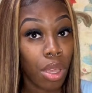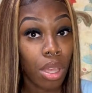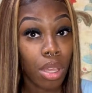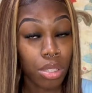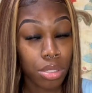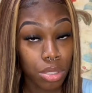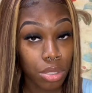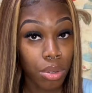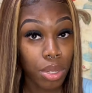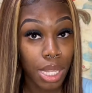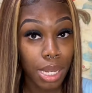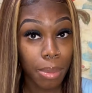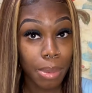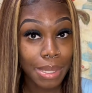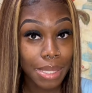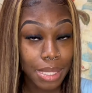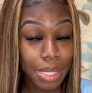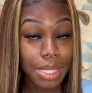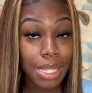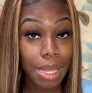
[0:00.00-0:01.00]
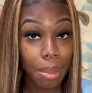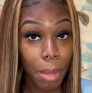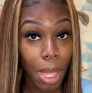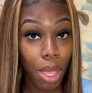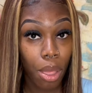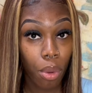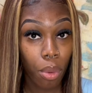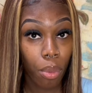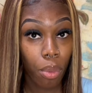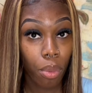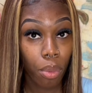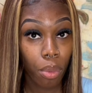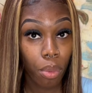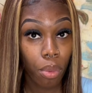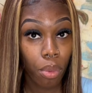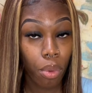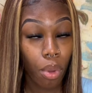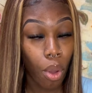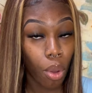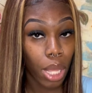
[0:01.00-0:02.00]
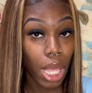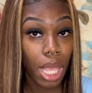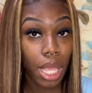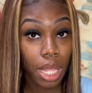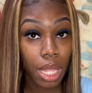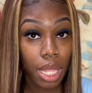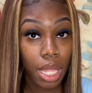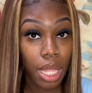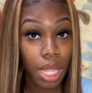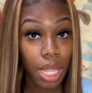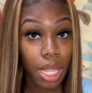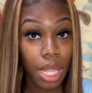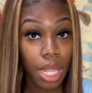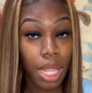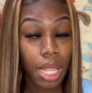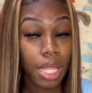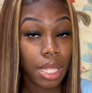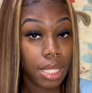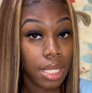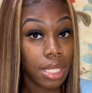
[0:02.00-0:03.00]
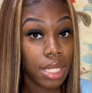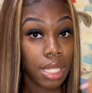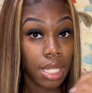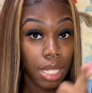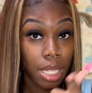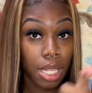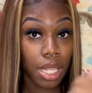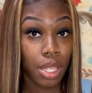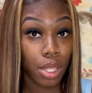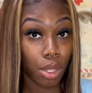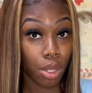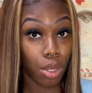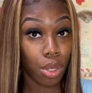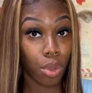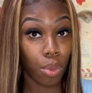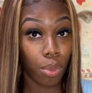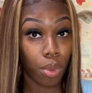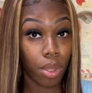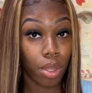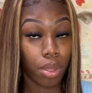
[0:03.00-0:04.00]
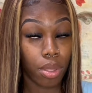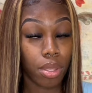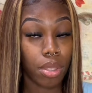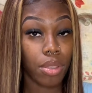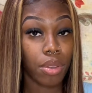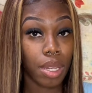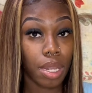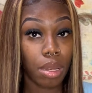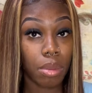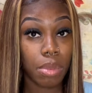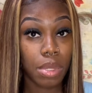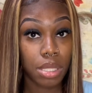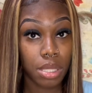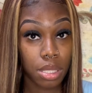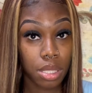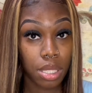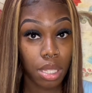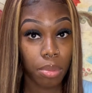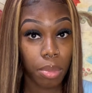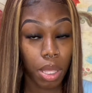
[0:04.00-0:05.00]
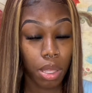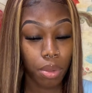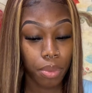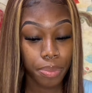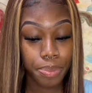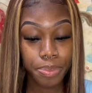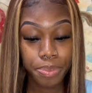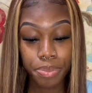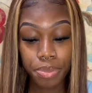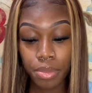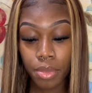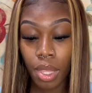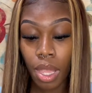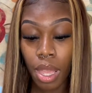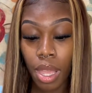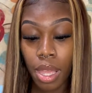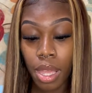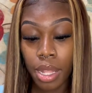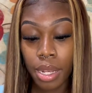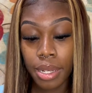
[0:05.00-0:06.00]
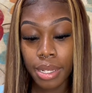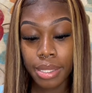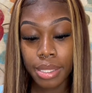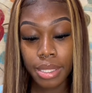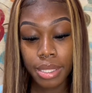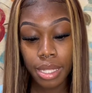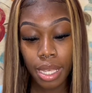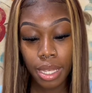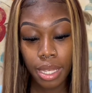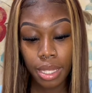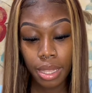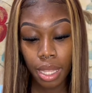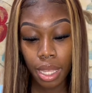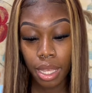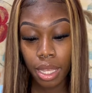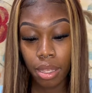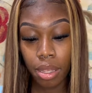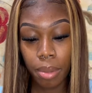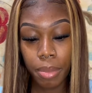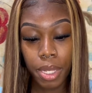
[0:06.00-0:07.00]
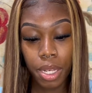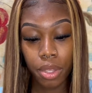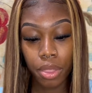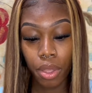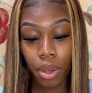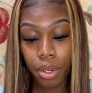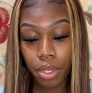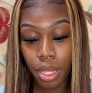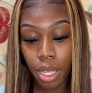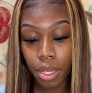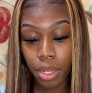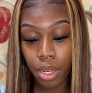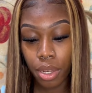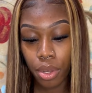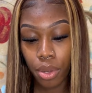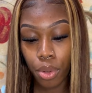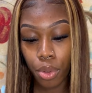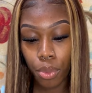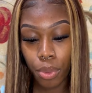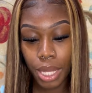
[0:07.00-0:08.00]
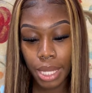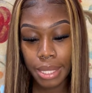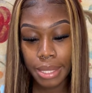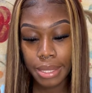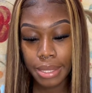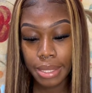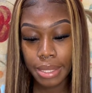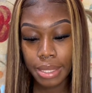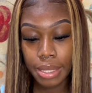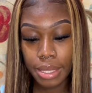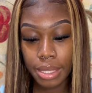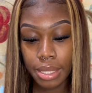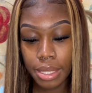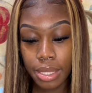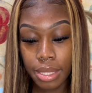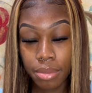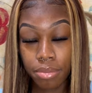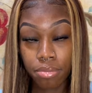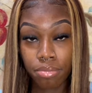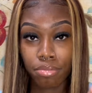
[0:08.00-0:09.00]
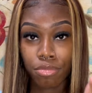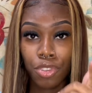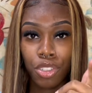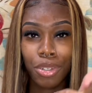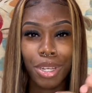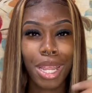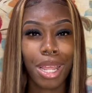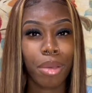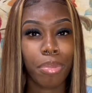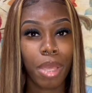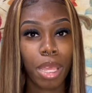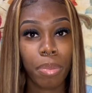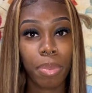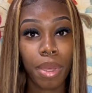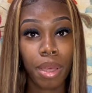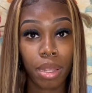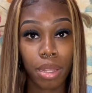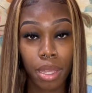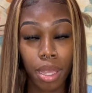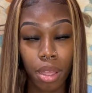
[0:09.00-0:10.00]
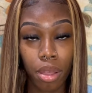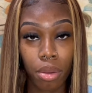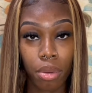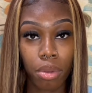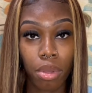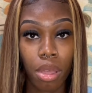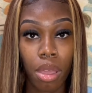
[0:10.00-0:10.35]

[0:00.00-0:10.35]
So get a business email, okay? Do it. You need a business email. The third thing you need to do is create a PayPal account.